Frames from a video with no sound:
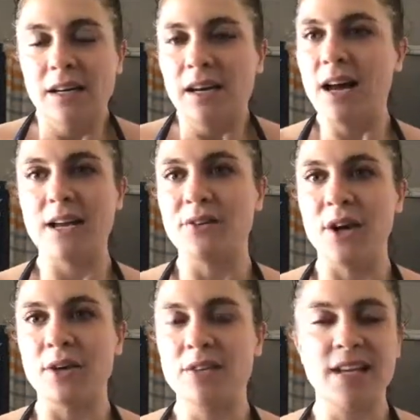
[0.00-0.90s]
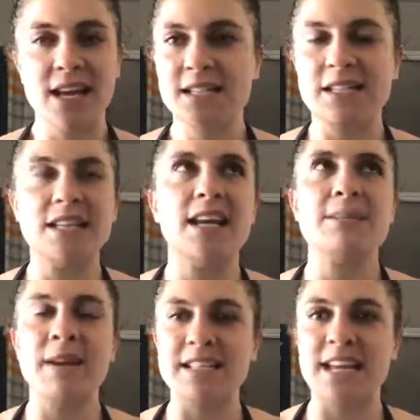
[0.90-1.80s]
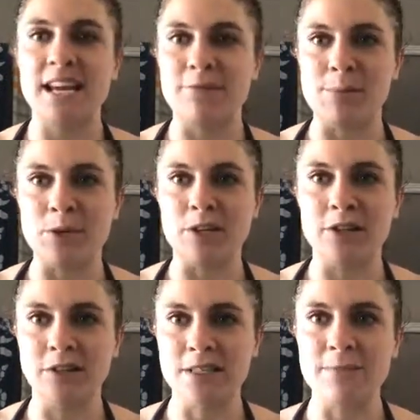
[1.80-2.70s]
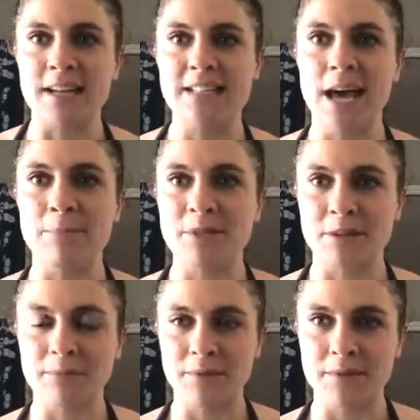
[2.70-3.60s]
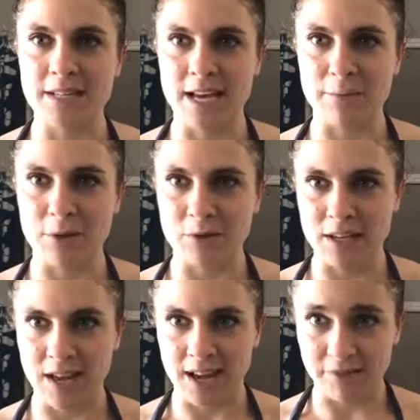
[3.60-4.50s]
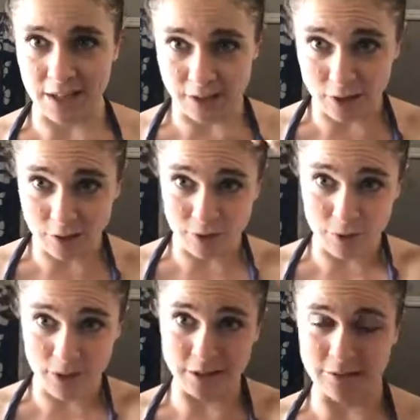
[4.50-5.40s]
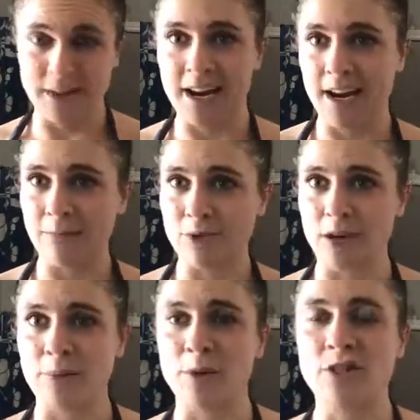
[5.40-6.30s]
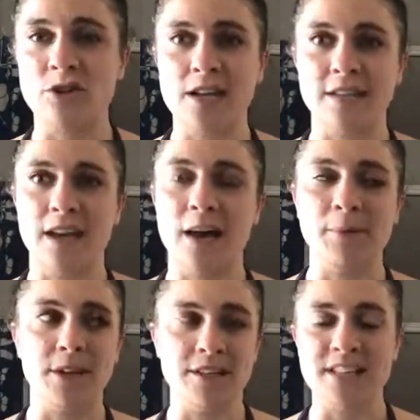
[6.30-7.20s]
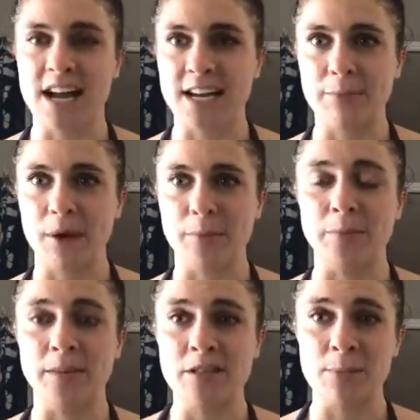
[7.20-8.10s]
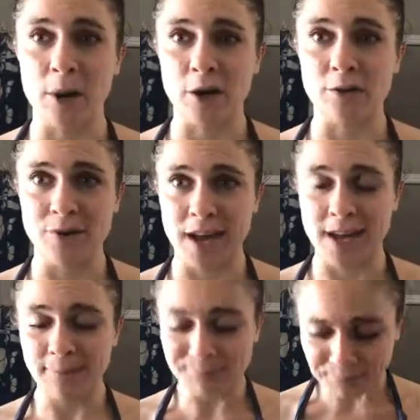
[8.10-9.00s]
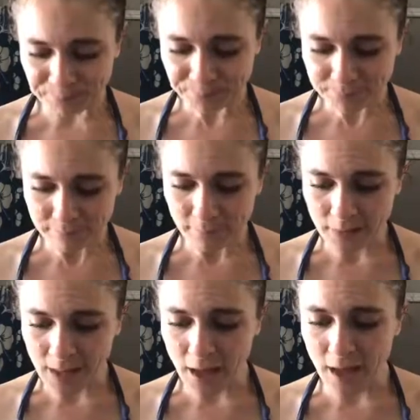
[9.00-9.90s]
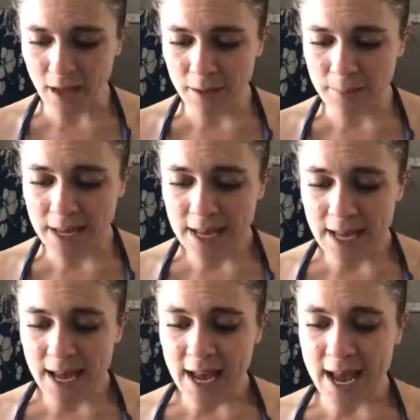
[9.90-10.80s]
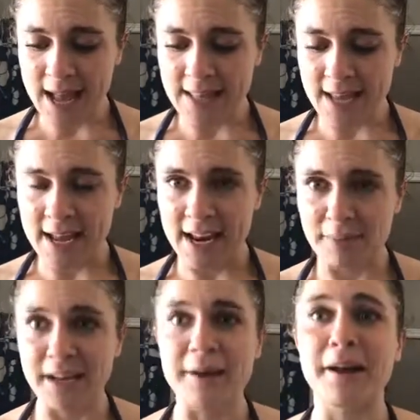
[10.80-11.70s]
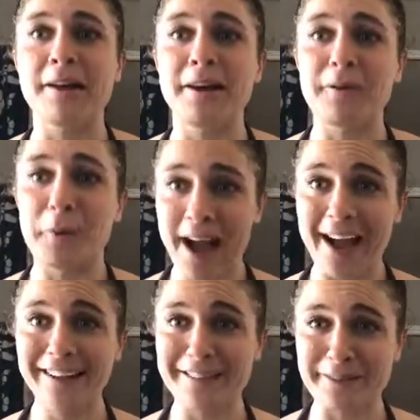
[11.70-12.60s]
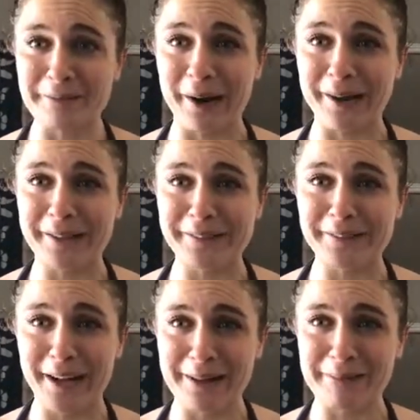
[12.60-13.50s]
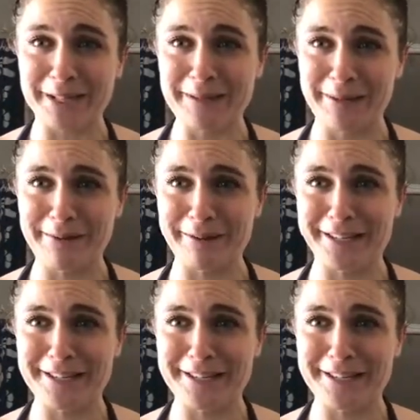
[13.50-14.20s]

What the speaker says: I don't know. Today's my day of beauty, or at least my attempt at day of beauty. I've got coconut oil in my hair. I'm trying to moisturize it. I'm going to dye it probably tomorrow night. And then I'm getting waxed tomorrow. God bless my friend